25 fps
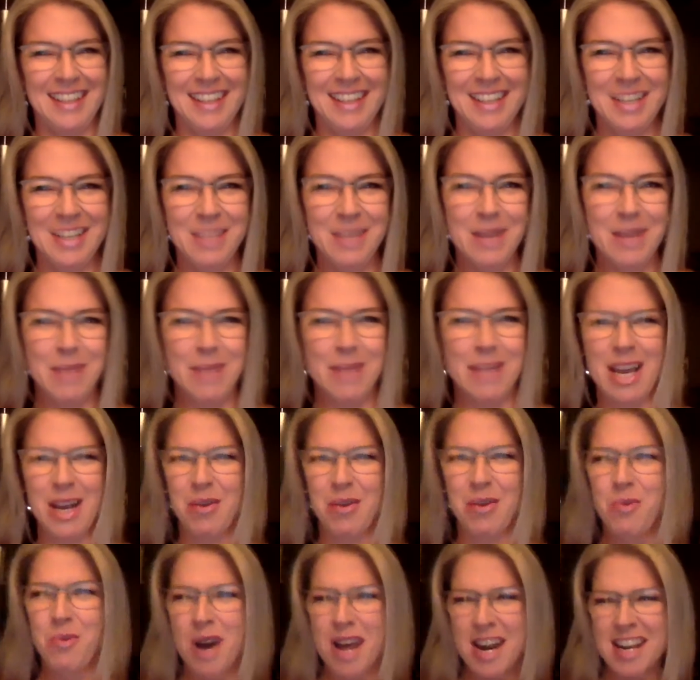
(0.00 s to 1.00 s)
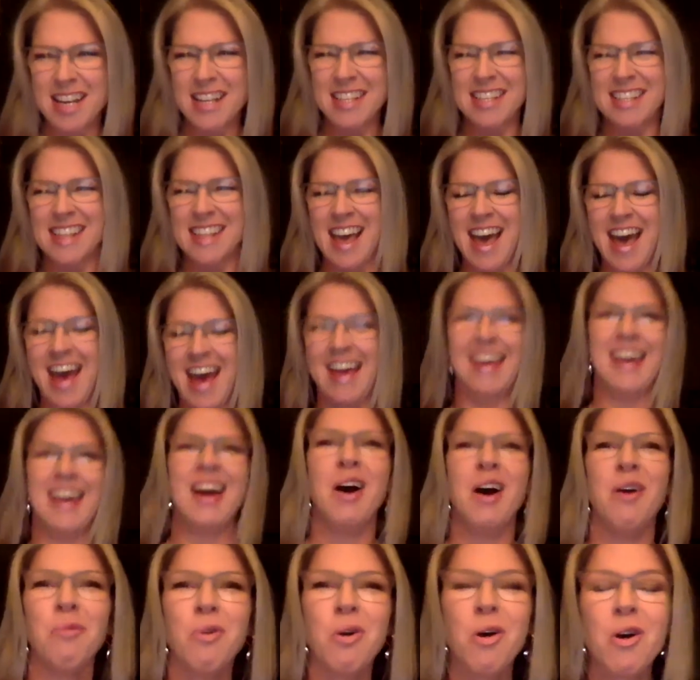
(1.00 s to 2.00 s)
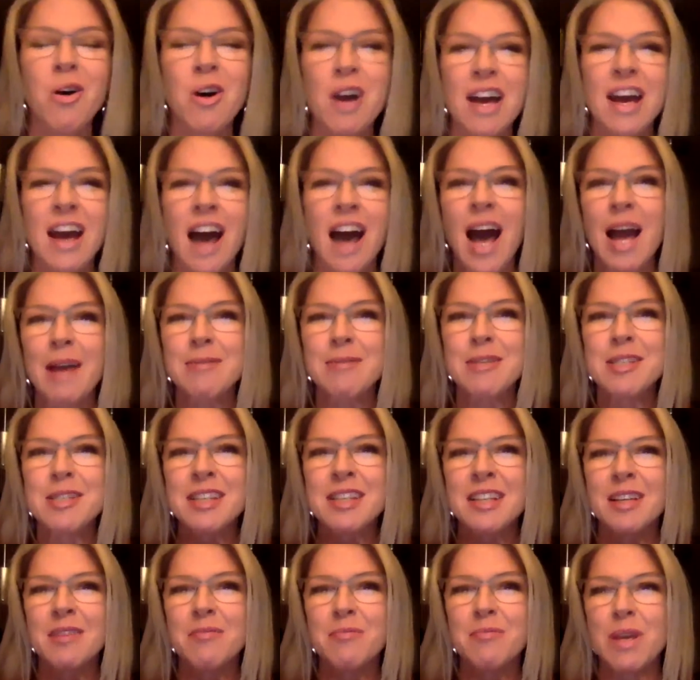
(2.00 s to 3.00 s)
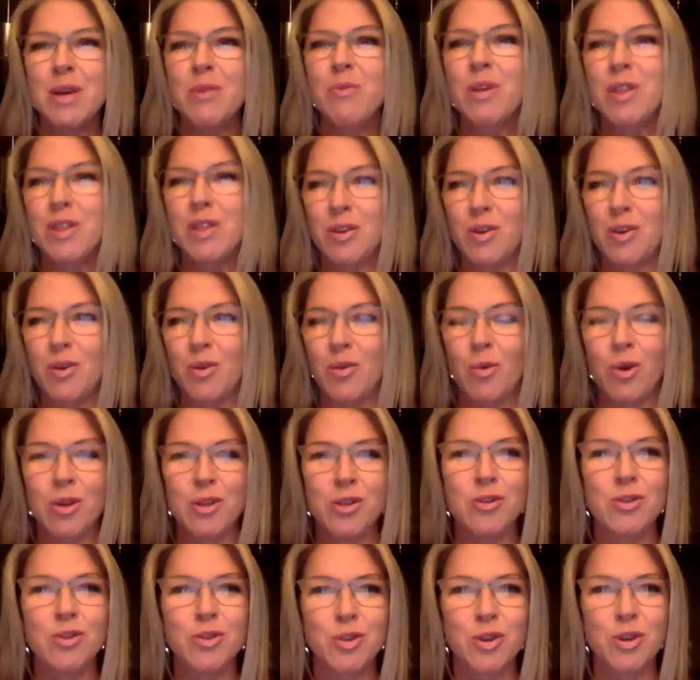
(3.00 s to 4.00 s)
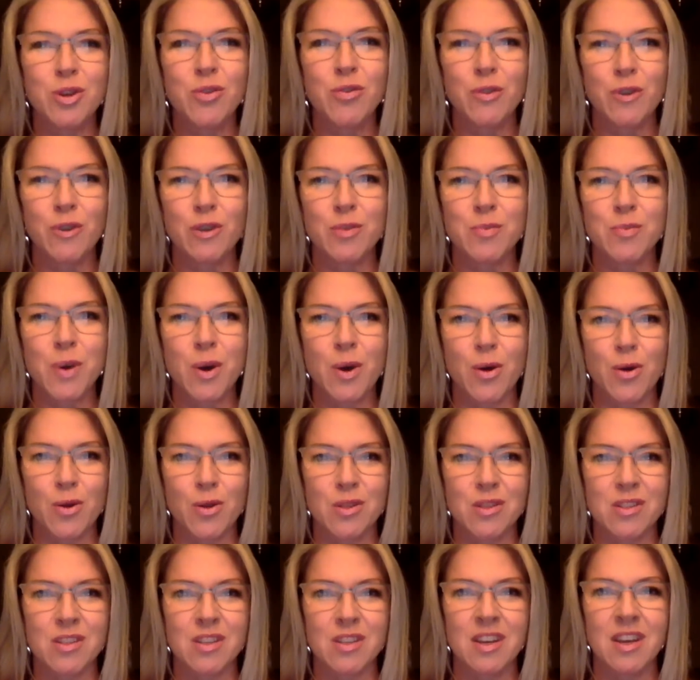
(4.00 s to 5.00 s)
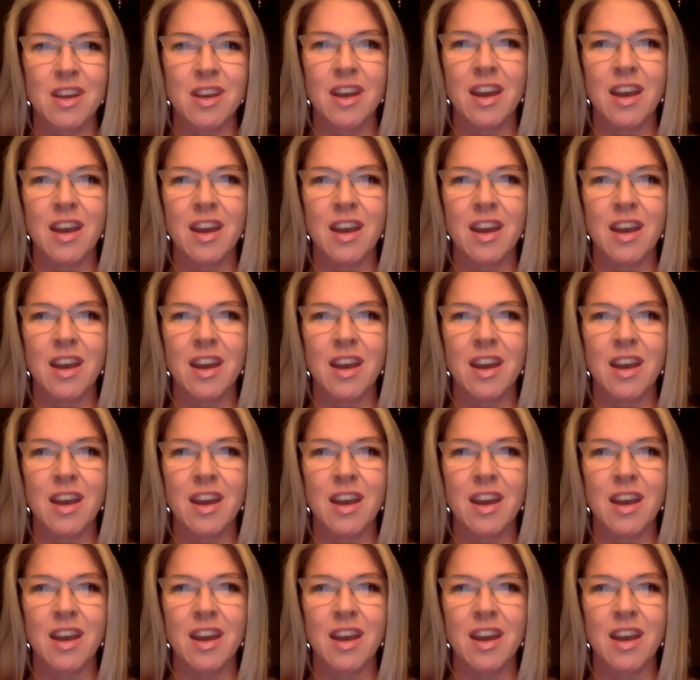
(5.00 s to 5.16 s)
You might be like, What is that? Well, I'm just going to be with you when you do your first post.